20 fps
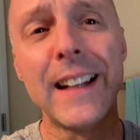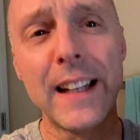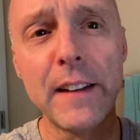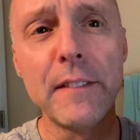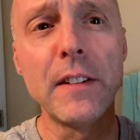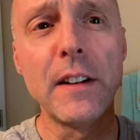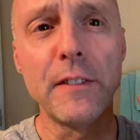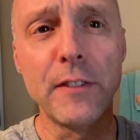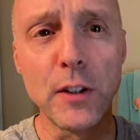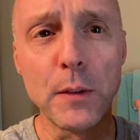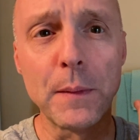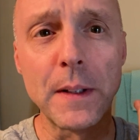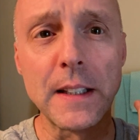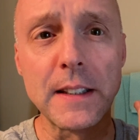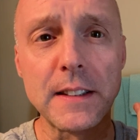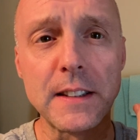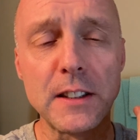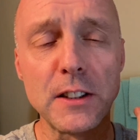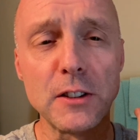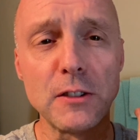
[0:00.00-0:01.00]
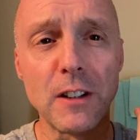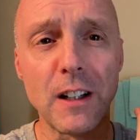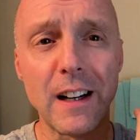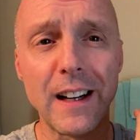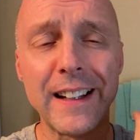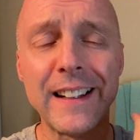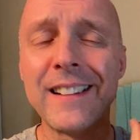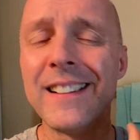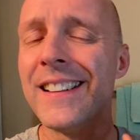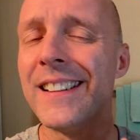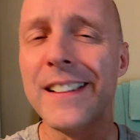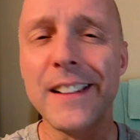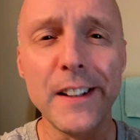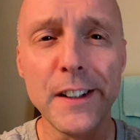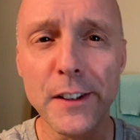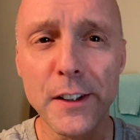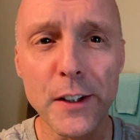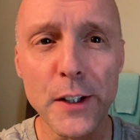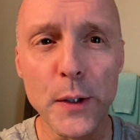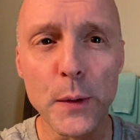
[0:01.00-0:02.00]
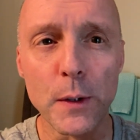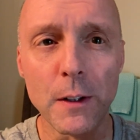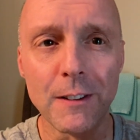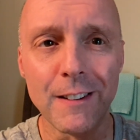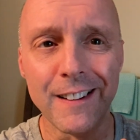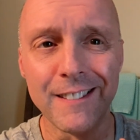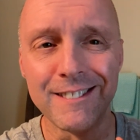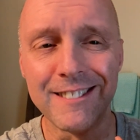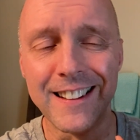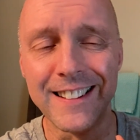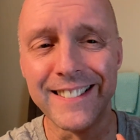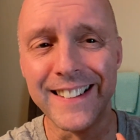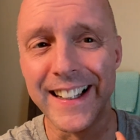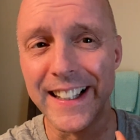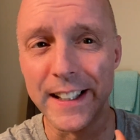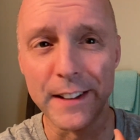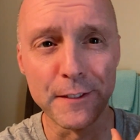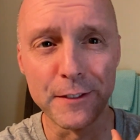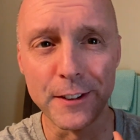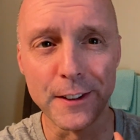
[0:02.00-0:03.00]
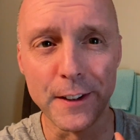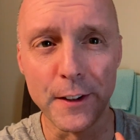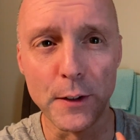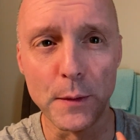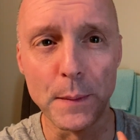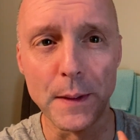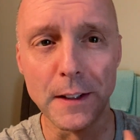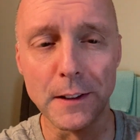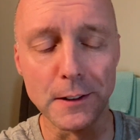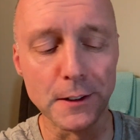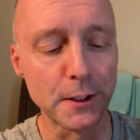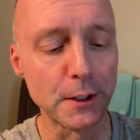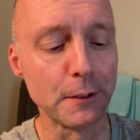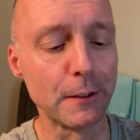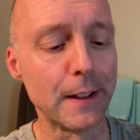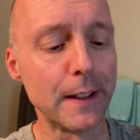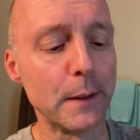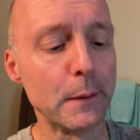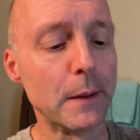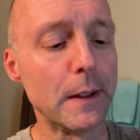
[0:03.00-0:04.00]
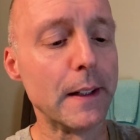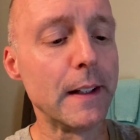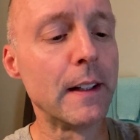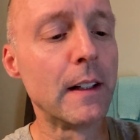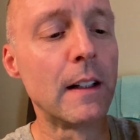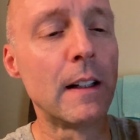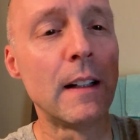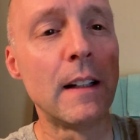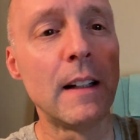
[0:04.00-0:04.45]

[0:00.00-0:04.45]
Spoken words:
give it a few minutes to dry. You know you want to run around naked for another minute or 2 anyway.